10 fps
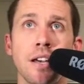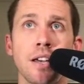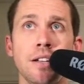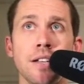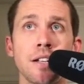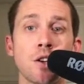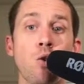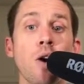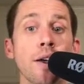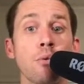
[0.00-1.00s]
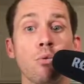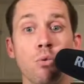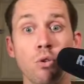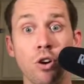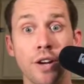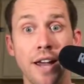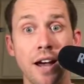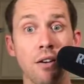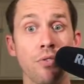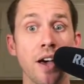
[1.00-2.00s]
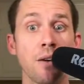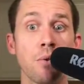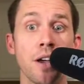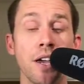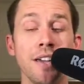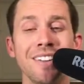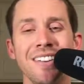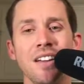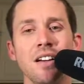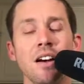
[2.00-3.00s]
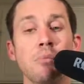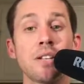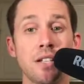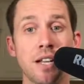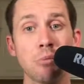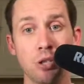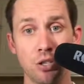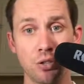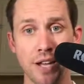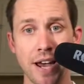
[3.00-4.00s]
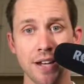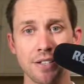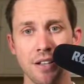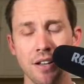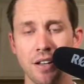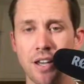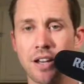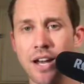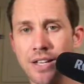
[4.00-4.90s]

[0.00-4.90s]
it didn't quite work out that way. It did take me 2 attacks, and